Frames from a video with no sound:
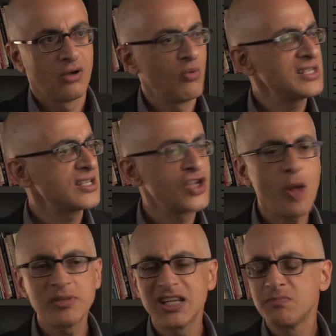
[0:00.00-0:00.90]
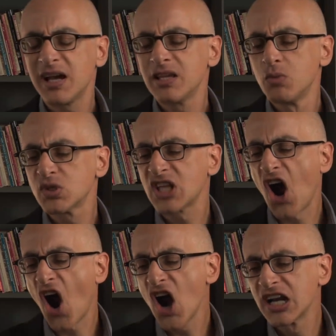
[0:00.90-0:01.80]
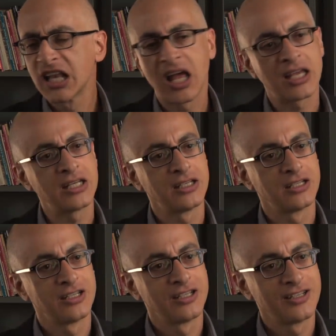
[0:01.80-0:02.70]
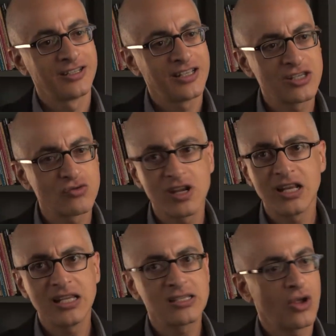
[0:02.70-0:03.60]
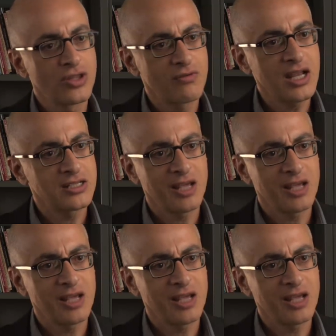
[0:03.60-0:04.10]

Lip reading: was adopted by the most hardline Israelis on the right.